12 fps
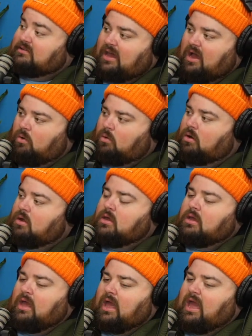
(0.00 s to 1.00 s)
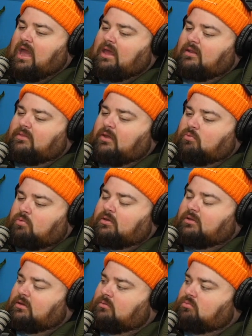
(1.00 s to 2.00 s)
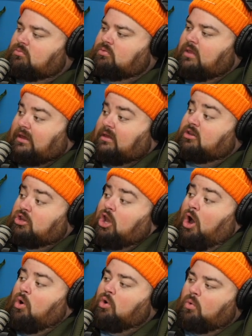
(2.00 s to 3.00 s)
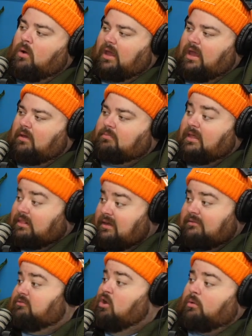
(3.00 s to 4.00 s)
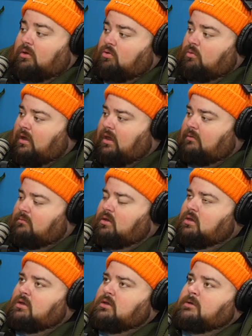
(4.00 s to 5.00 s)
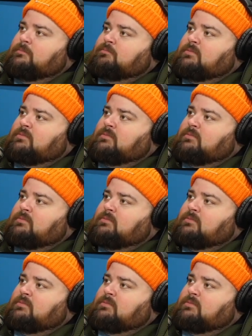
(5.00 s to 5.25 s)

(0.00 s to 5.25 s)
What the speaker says: an hour, and they really like know who I am. They leave knowing who I am.